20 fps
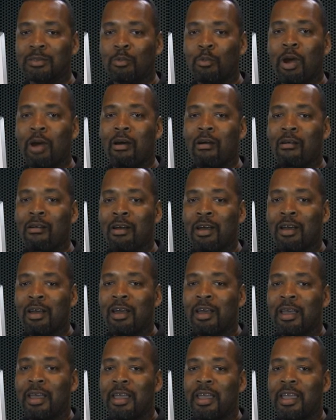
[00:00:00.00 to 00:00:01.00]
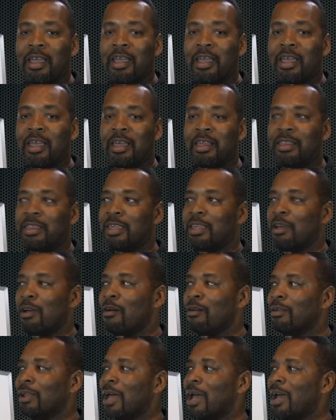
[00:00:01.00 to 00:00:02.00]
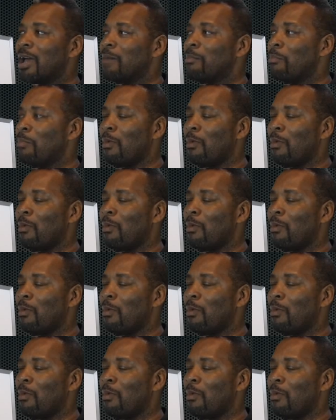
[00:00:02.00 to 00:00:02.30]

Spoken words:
Well, in the online